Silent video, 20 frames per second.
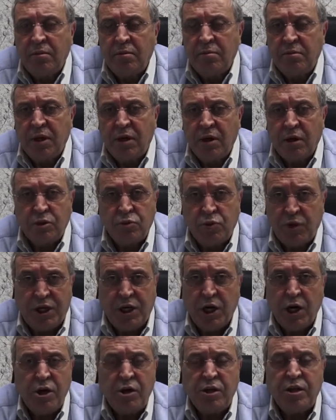because we
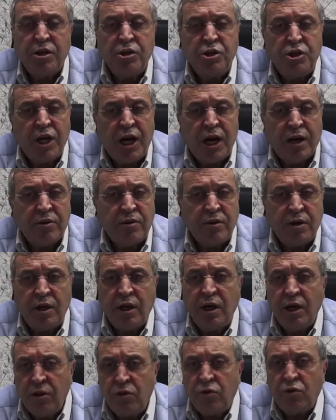cannot inject
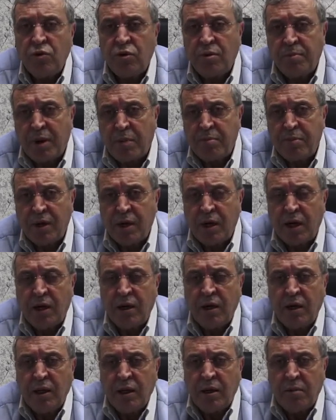into the papilla,
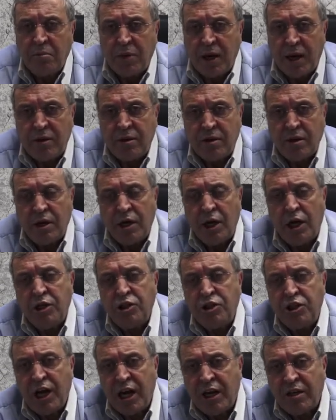but
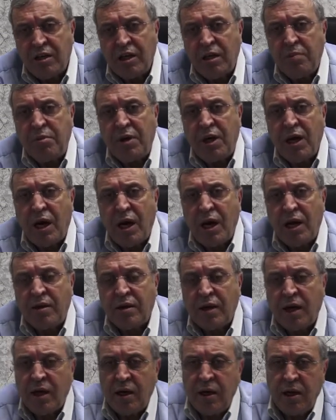injecting
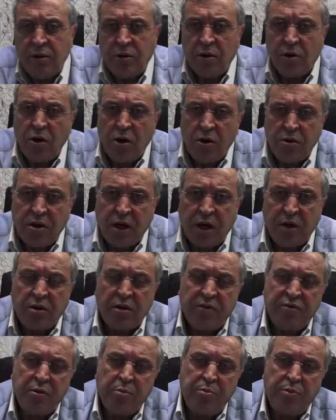behind in the contact
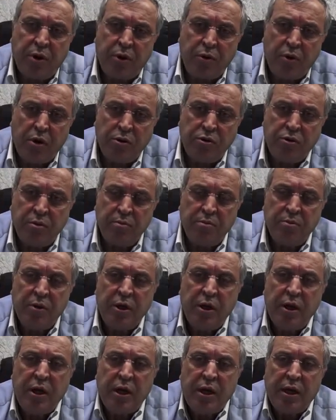of the periosteum,
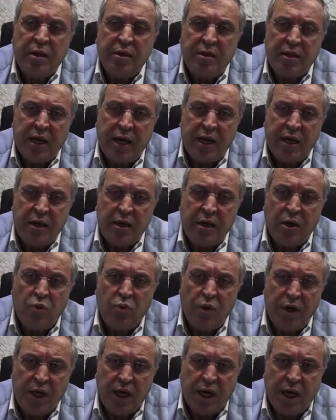then
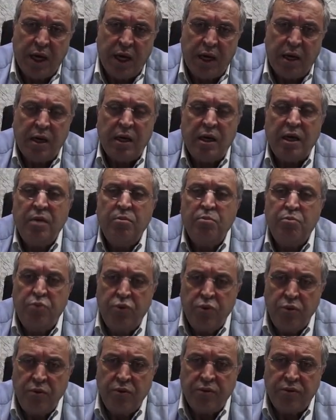we can
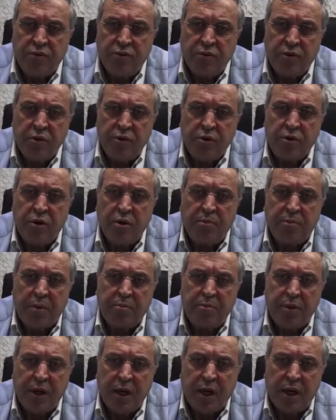improve the
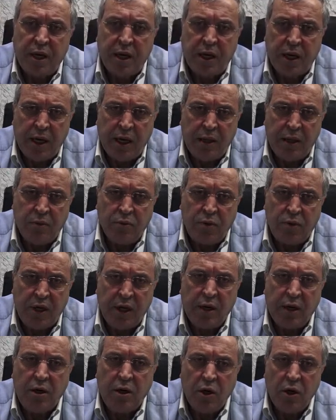papilla and we
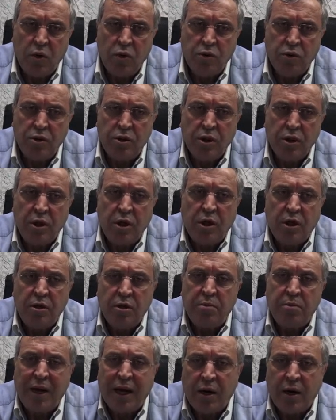can close
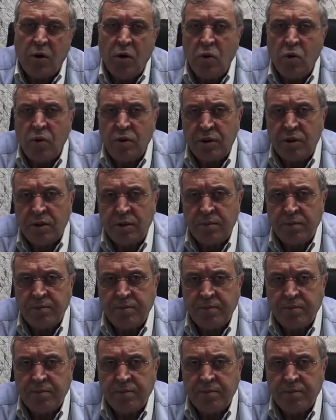the black holes.